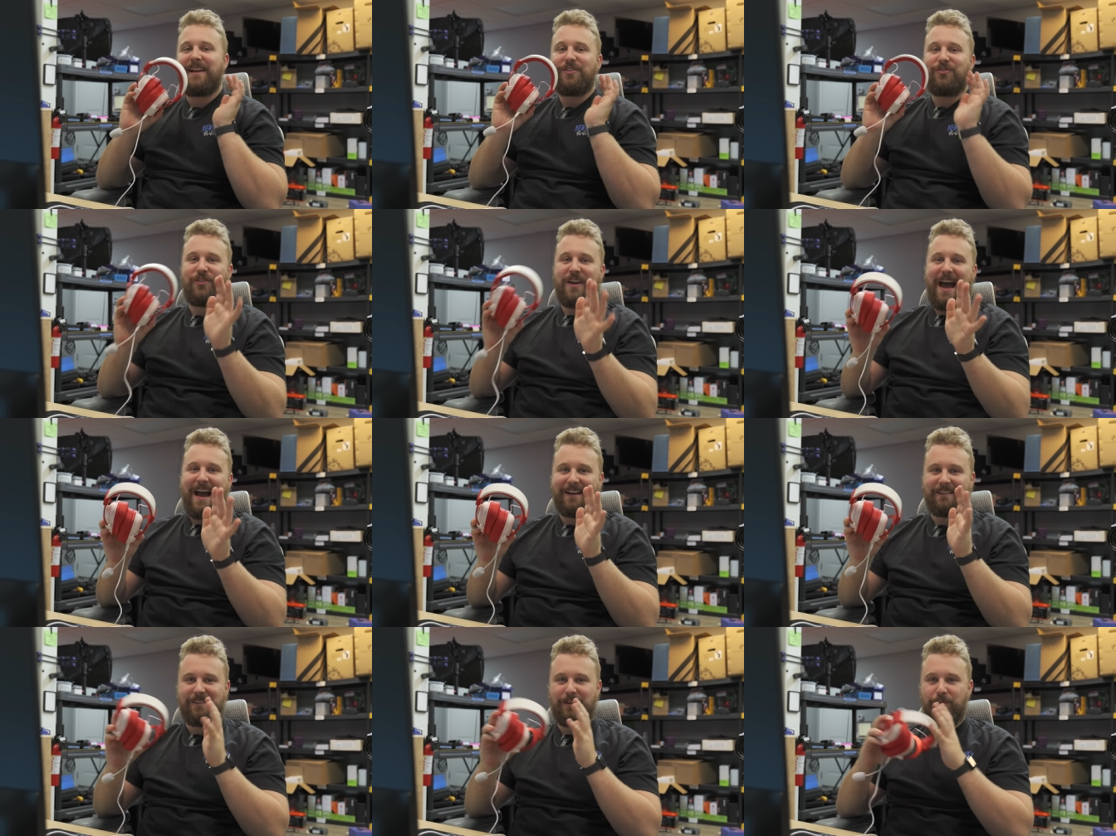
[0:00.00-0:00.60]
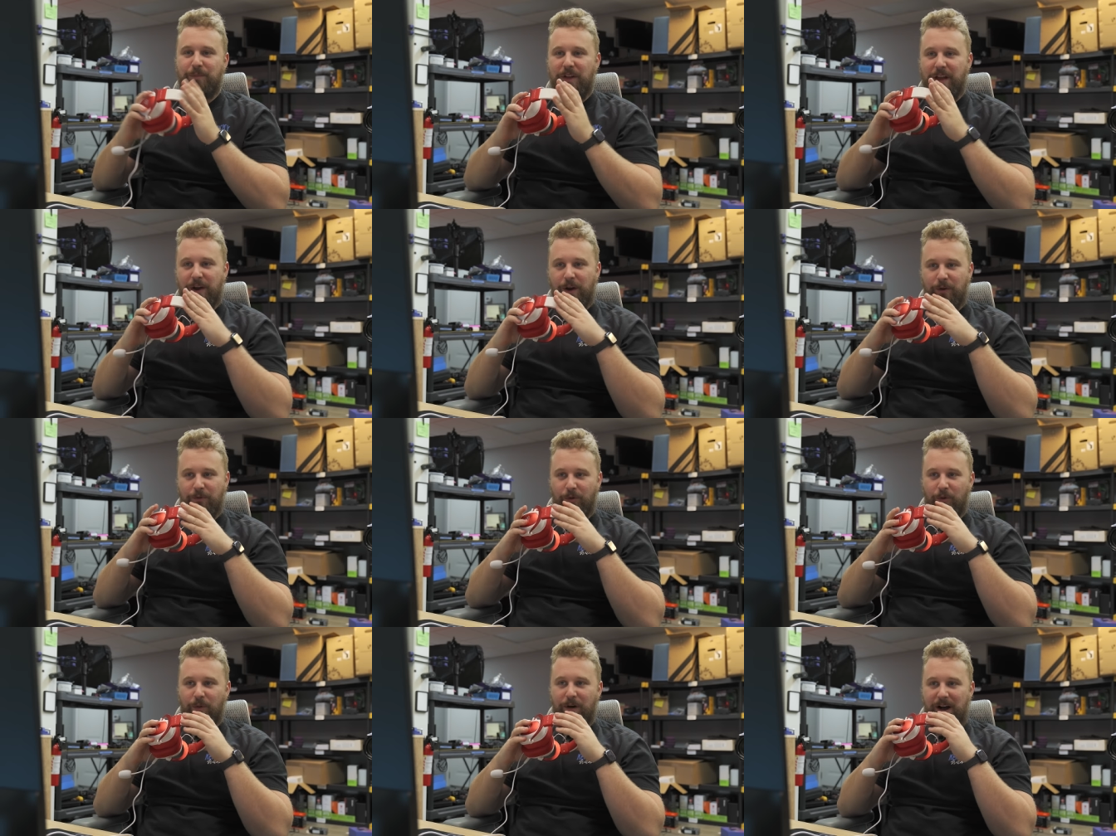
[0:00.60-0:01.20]
let Jackson play
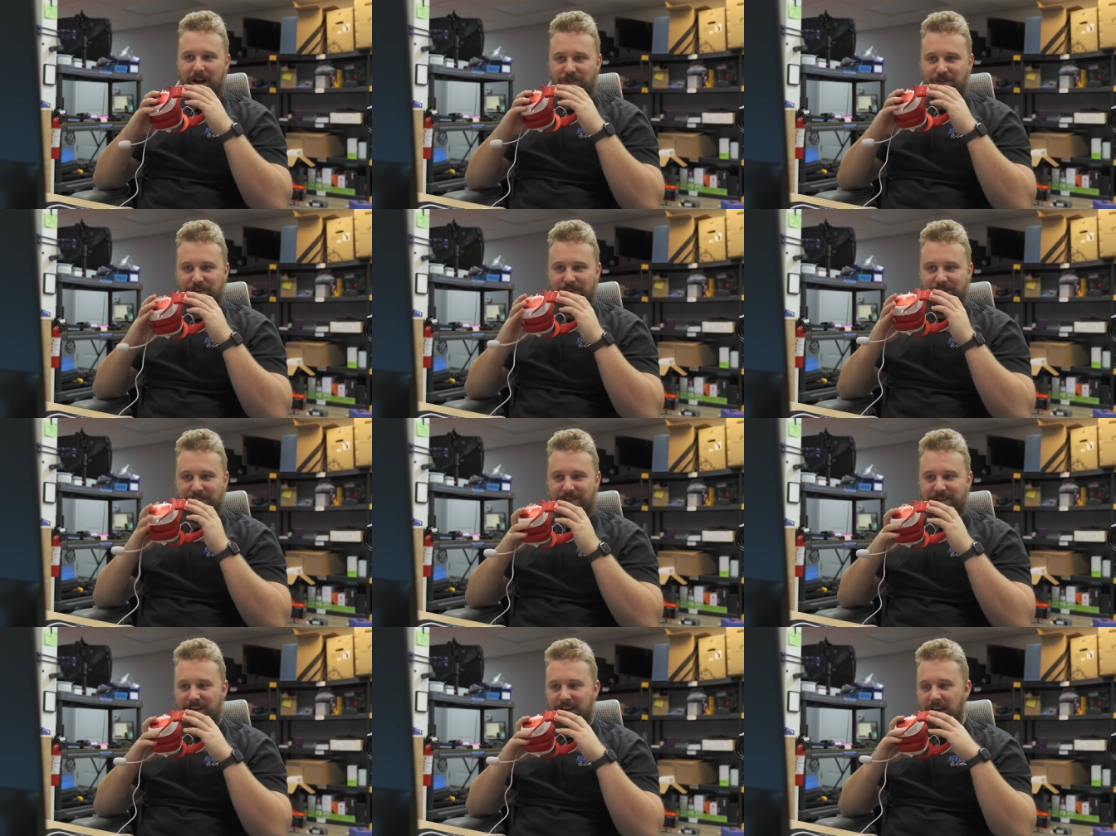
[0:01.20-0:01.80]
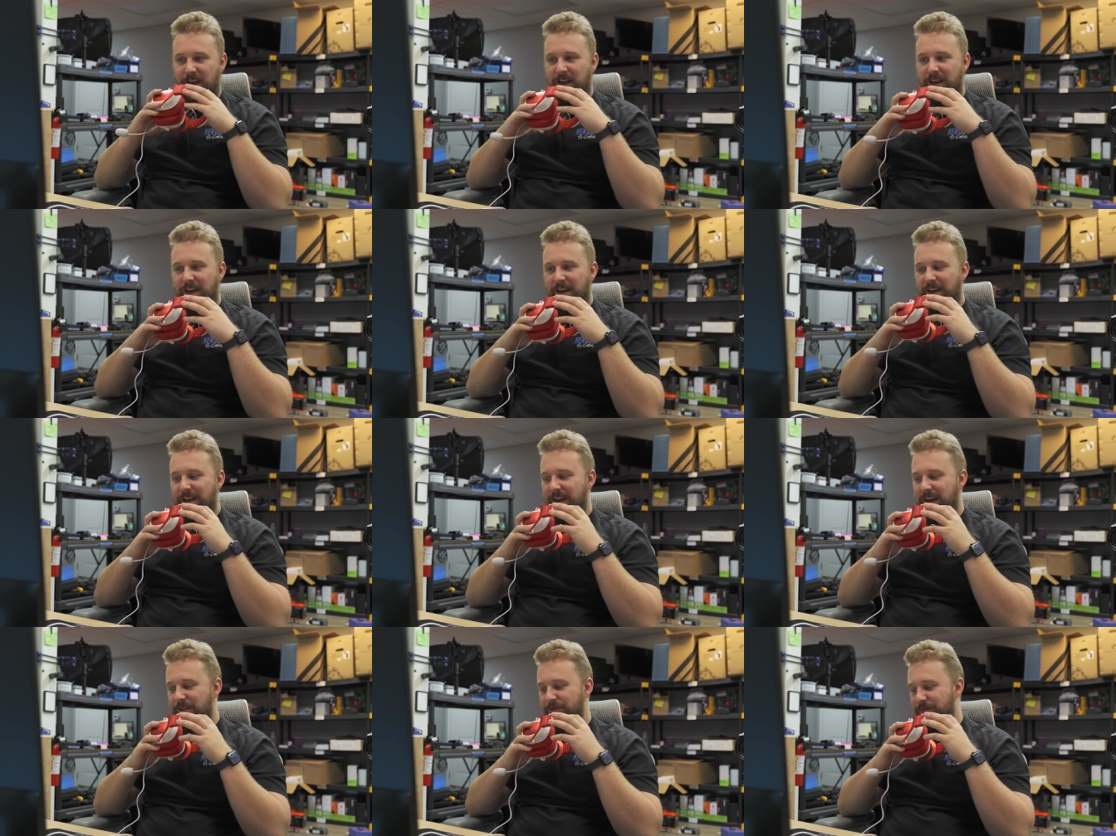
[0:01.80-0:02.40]
Overwatch and see
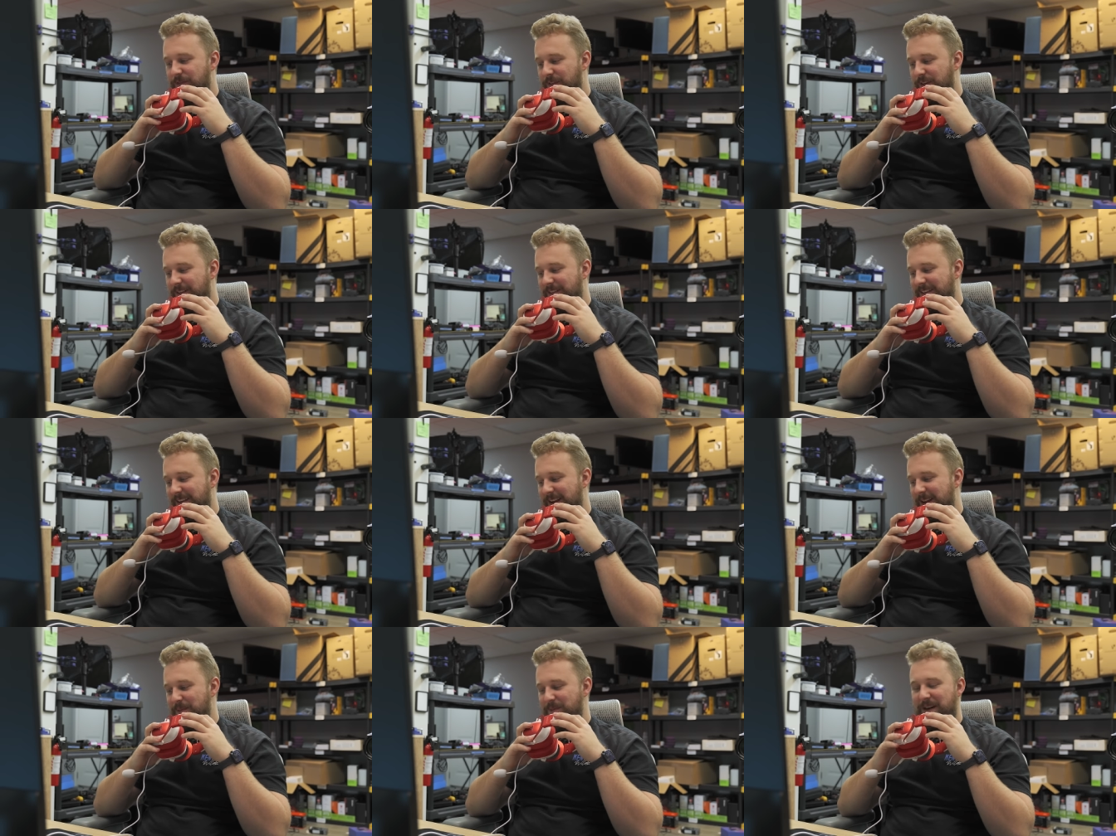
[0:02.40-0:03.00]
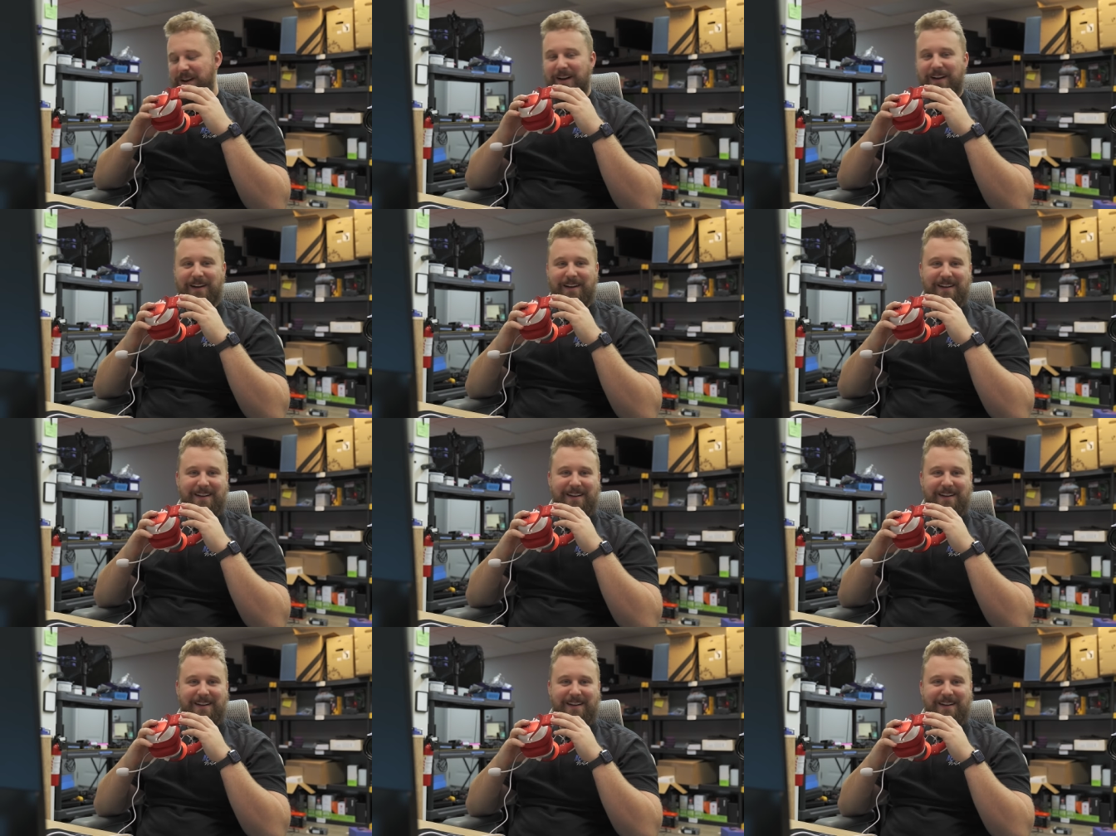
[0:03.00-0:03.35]
if it's any better.